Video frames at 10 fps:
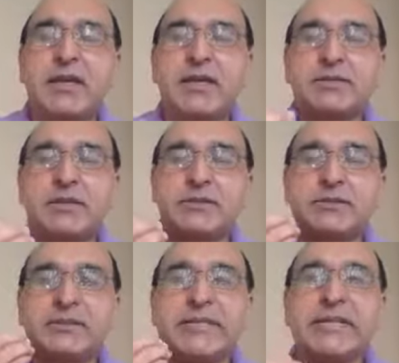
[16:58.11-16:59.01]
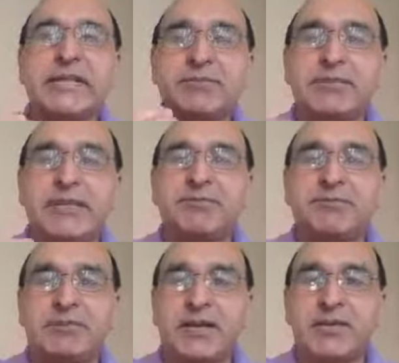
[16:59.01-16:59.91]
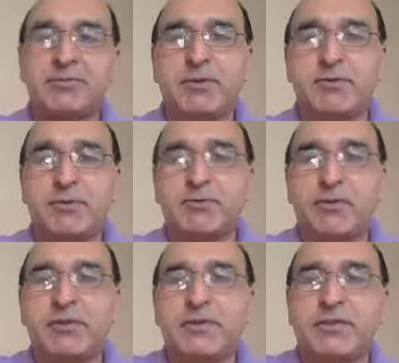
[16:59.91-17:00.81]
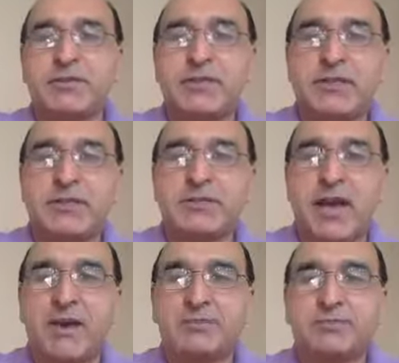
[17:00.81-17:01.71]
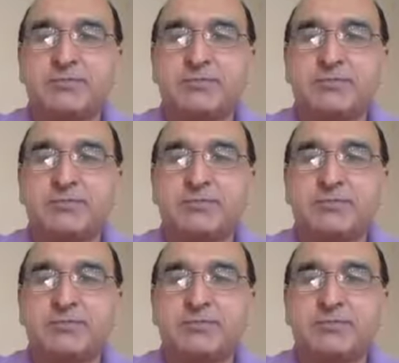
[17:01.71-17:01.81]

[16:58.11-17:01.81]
is a deep philosophy which we will discuss some other time.